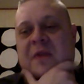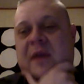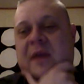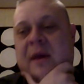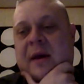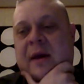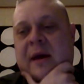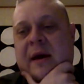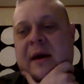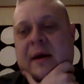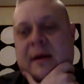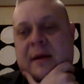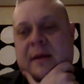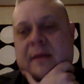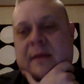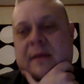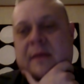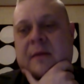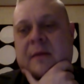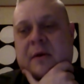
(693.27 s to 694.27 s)
the
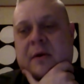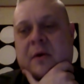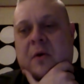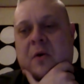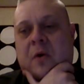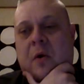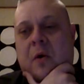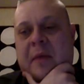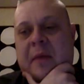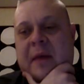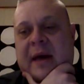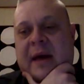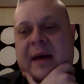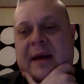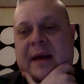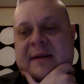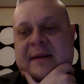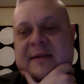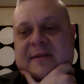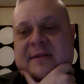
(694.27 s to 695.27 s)
the core
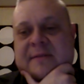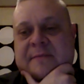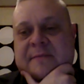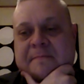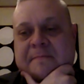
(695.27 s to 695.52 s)
mechanics.